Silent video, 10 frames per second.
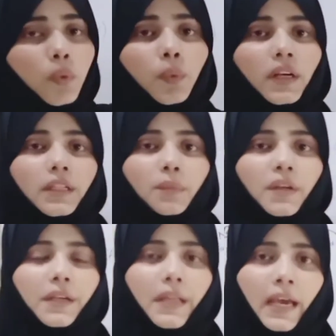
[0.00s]

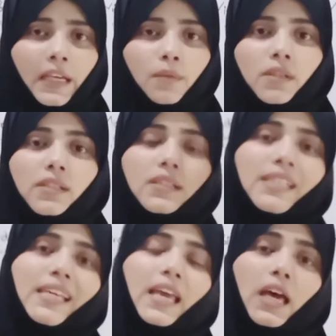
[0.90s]
vertebrate animals.
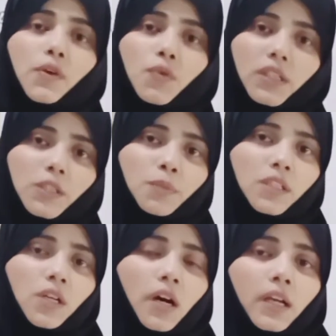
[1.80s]
They have
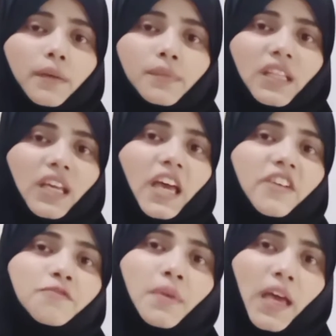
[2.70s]
vertebral column, they
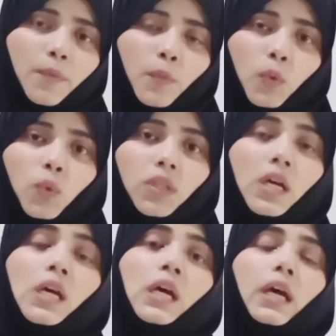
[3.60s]
have
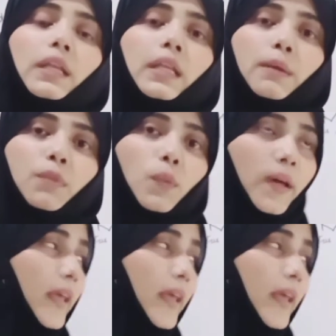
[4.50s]
backbone. Number 1